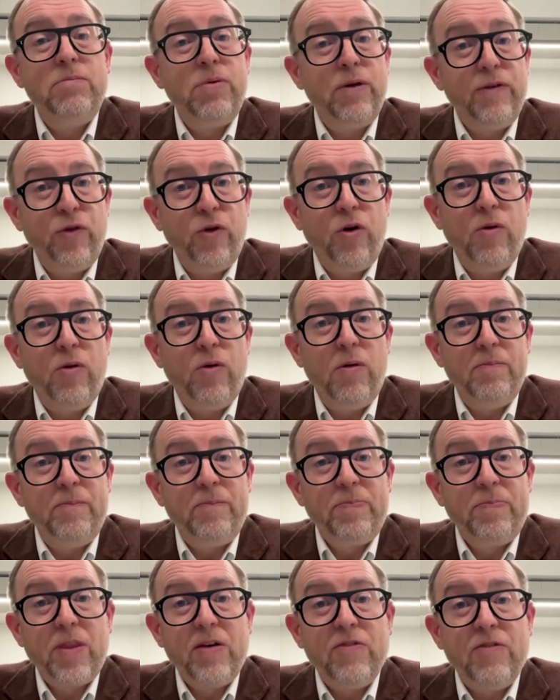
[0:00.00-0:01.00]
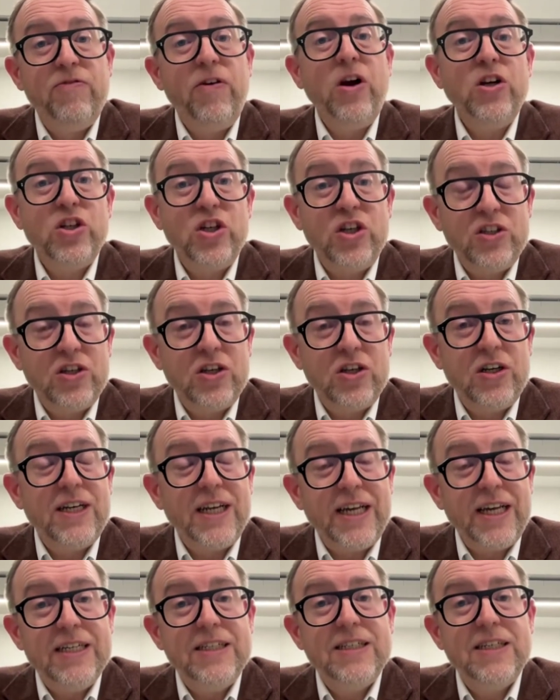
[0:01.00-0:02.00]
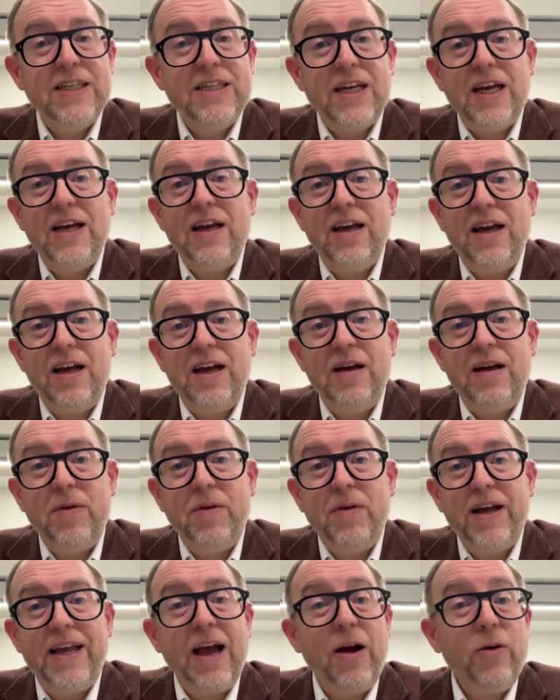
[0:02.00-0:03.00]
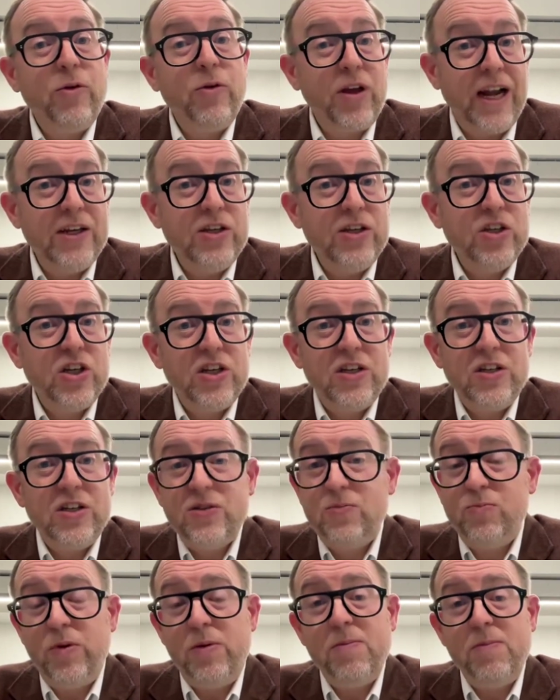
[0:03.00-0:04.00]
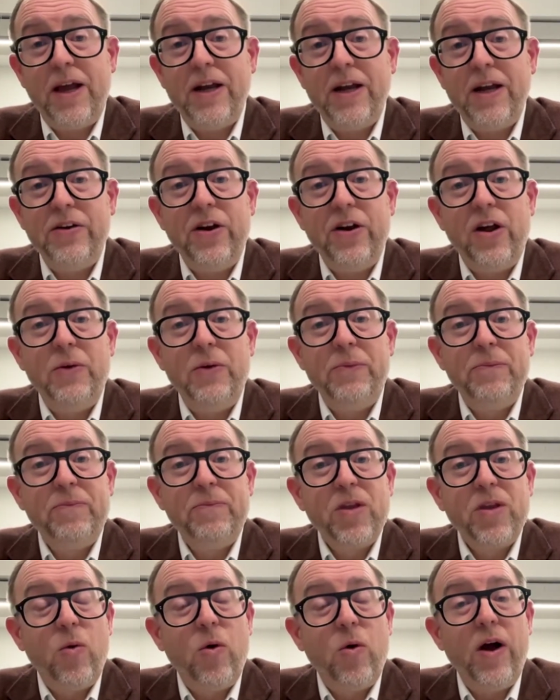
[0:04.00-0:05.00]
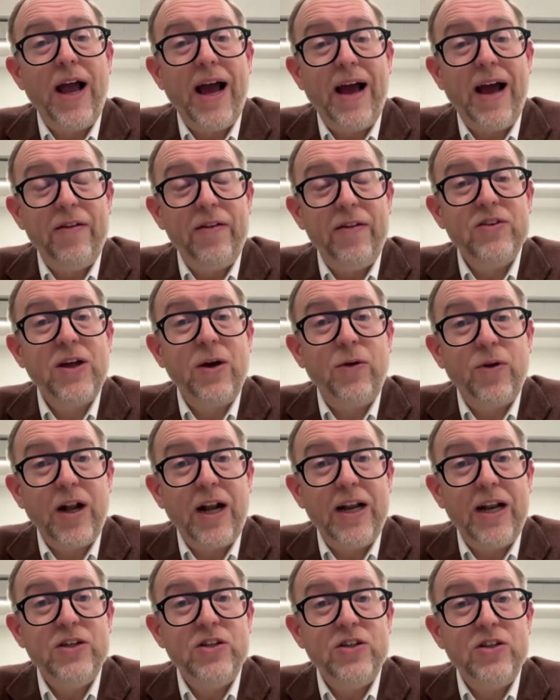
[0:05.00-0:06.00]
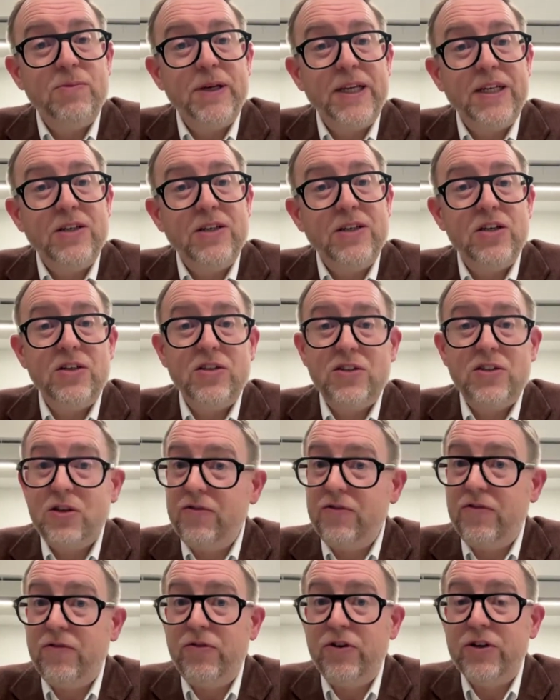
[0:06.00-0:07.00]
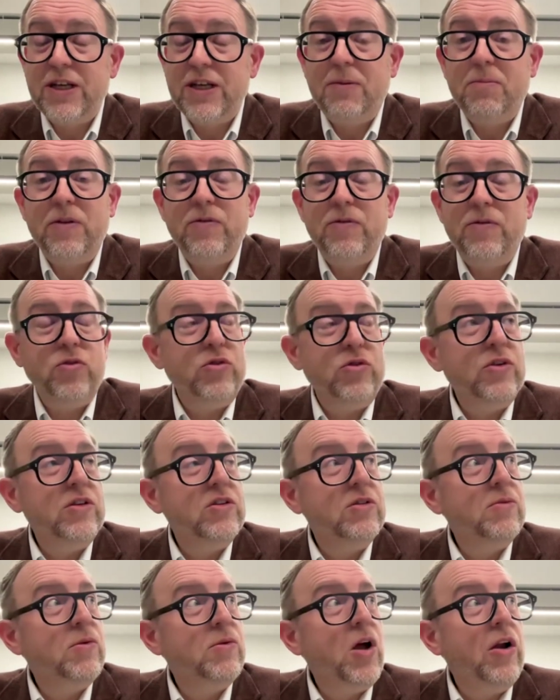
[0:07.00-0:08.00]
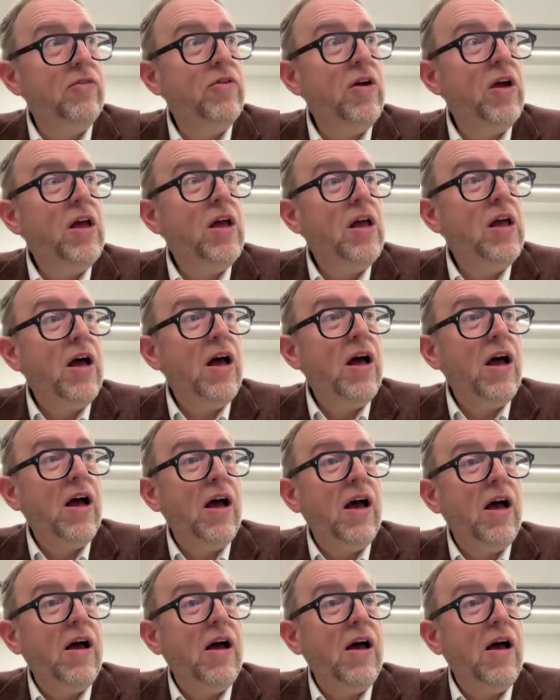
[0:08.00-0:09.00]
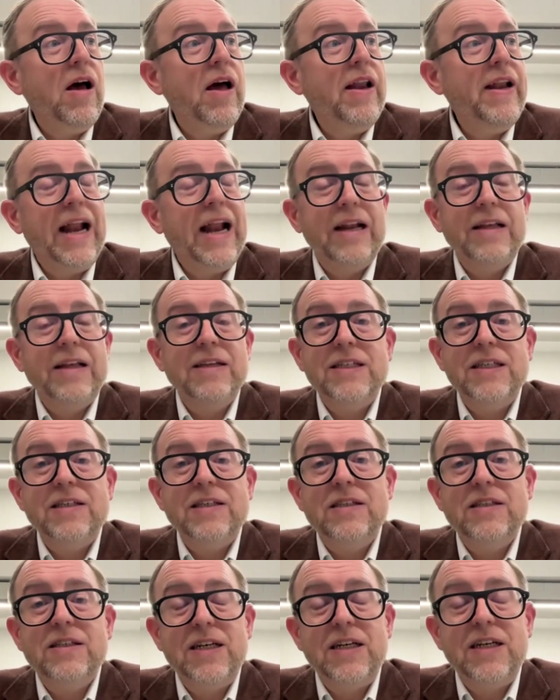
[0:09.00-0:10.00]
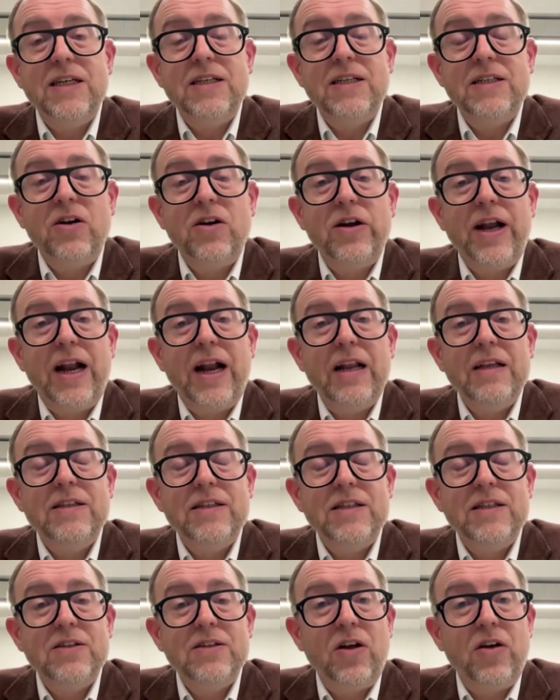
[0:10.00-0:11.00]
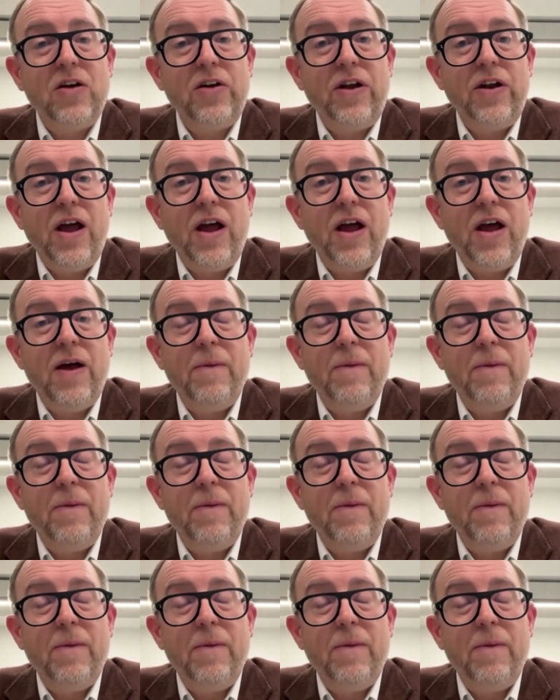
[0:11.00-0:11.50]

perform functions on data and calculations, and we may not know quite how those calculations are being done. So, for example, if you're doing some kind of analysis, statistical analysis on